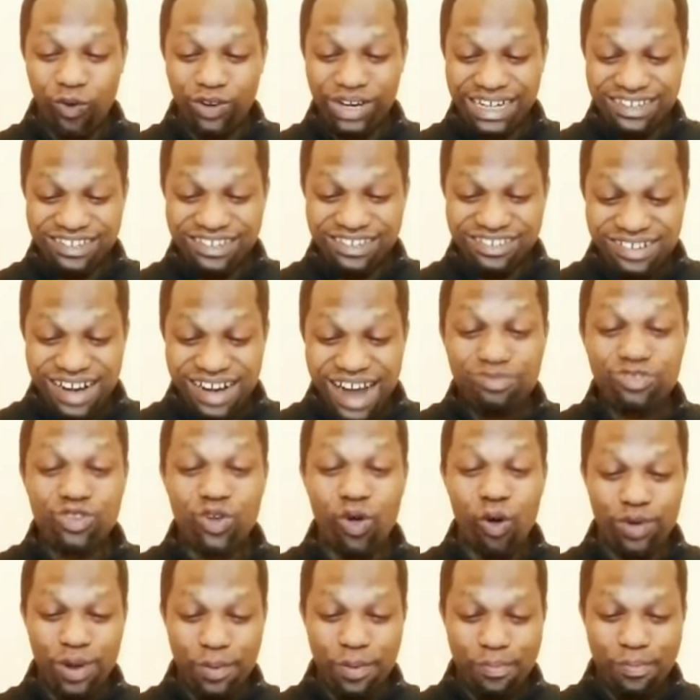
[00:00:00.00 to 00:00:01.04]
on the
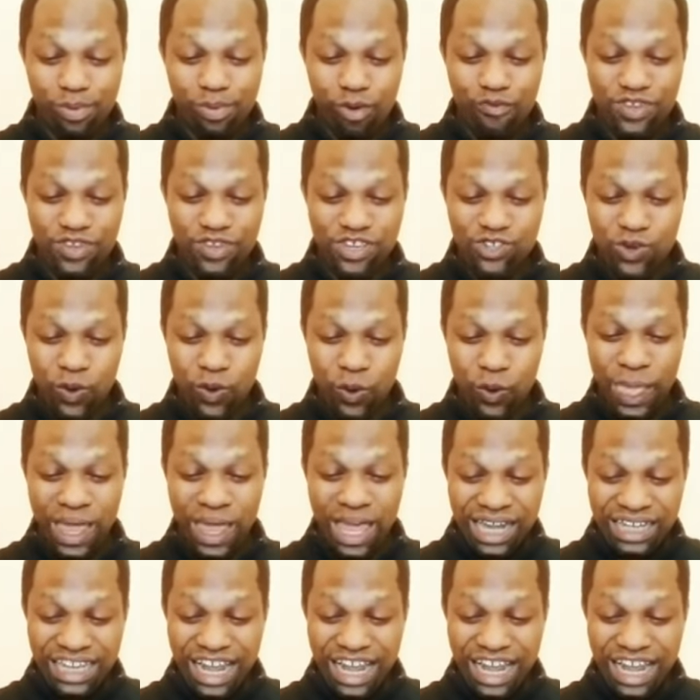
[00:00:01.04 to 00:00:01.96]
draft of the provision